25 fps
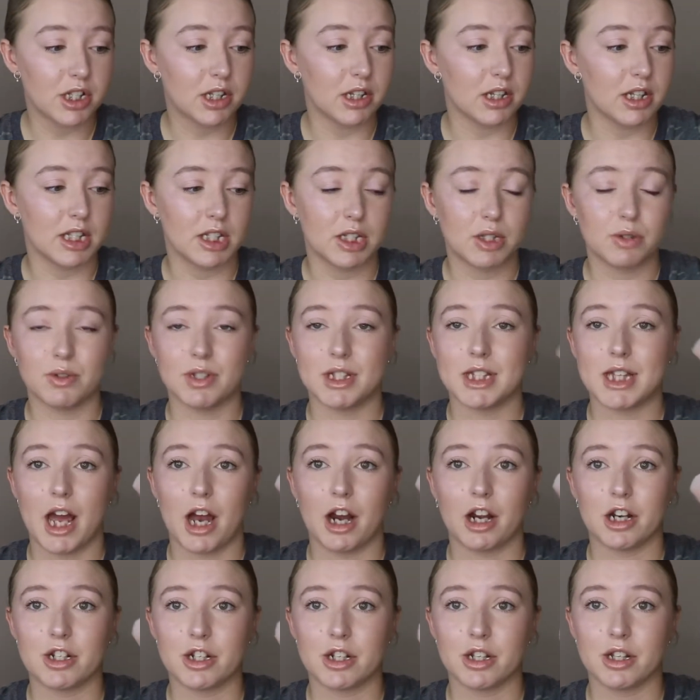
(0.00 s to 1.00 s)
This was
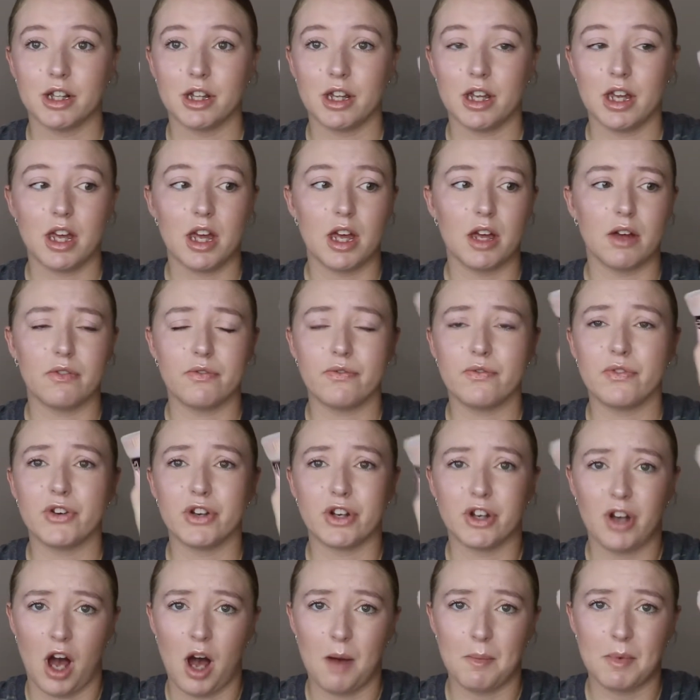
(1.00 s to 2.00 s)
actually
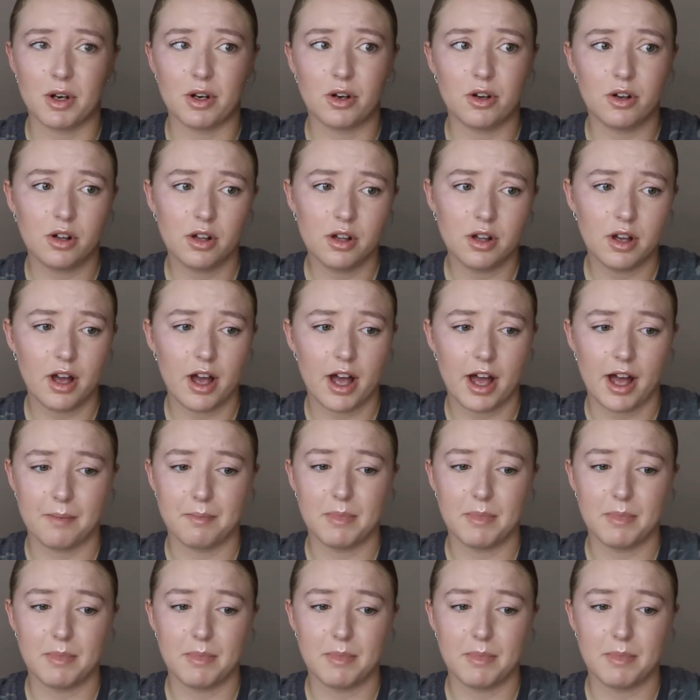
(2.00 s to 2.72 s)
phenomenal.